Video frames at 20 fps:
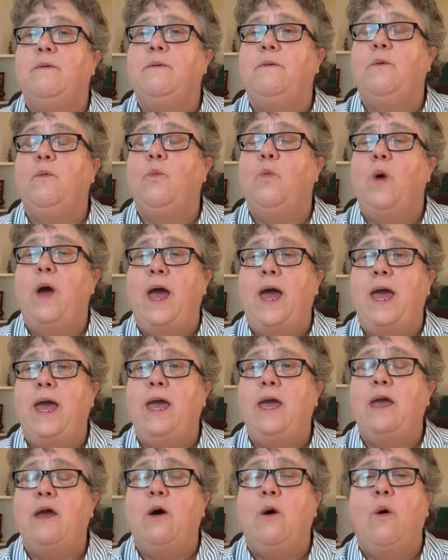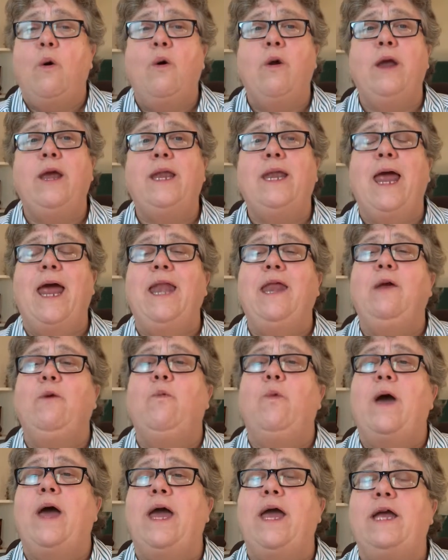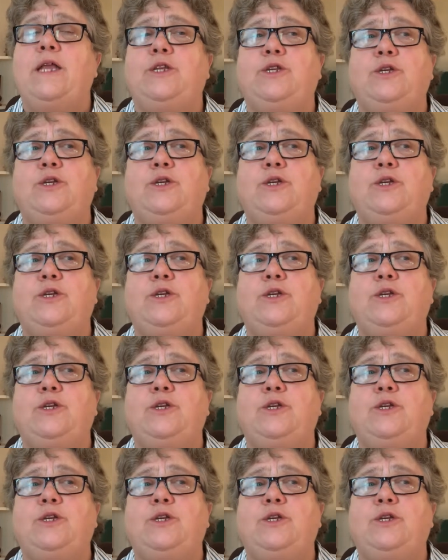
way or in any way